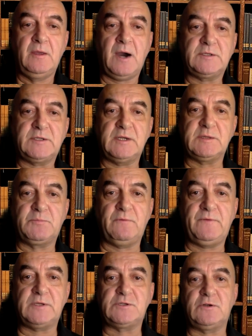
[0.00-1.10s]
Akhtar is a
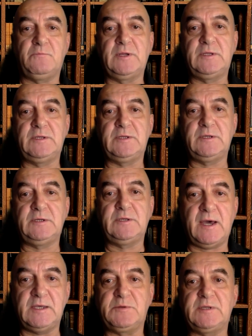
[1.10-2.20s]
professor of political
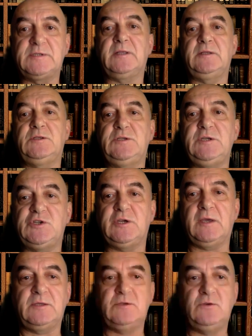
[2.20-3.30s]
science, presently teaching
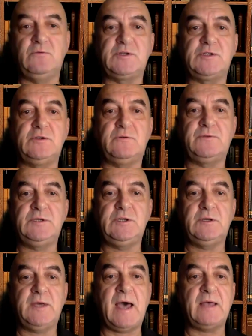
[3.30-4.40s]
at the University of
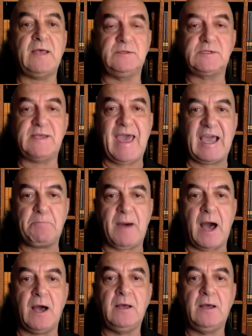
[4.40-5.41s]
Athens, ECPA.